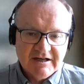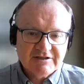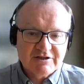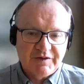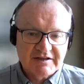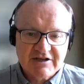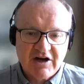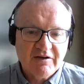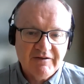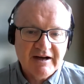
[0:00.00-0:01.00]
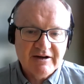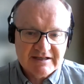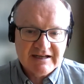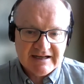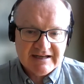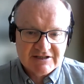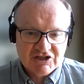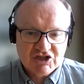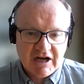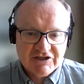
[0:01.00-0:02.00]
So the stock of housing isn't
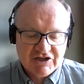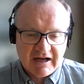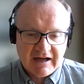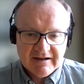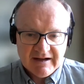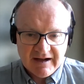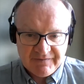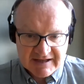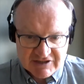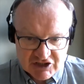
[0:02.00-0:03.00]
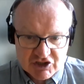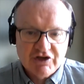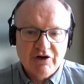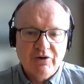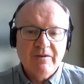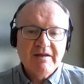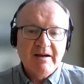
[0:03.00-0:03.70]
changing, and that's true,